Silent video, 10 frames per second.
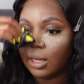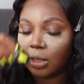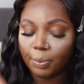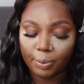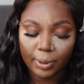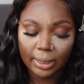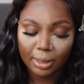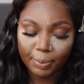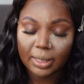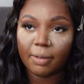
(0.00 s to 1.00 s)

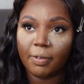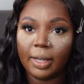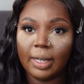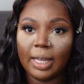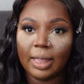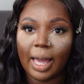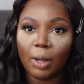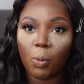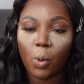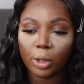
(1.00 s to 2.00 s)
specifically in like
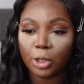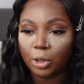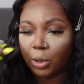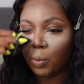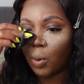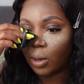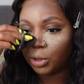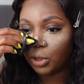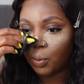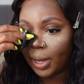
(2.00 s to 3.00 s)
what to do
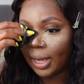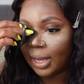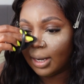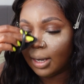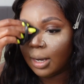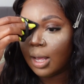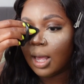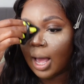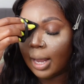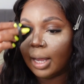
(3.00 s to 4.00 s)
whilst you're waiting.
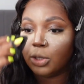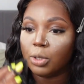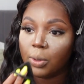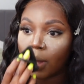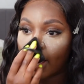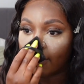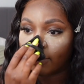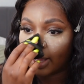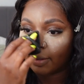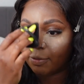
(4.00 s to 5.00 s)
And I do have
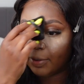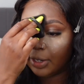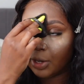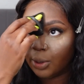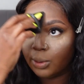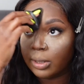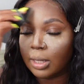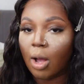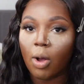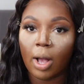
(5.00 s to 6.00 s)
like videos
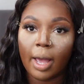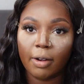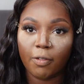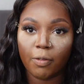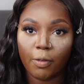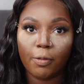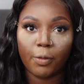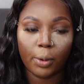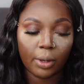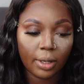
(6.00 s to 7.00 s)
that are kind of
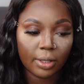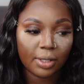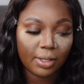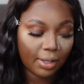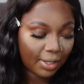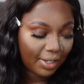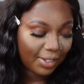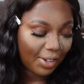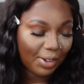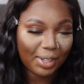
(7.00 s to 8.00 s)
focused.
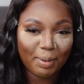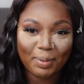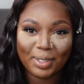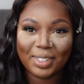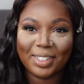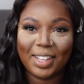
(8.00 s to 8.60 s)
Oh, Kim,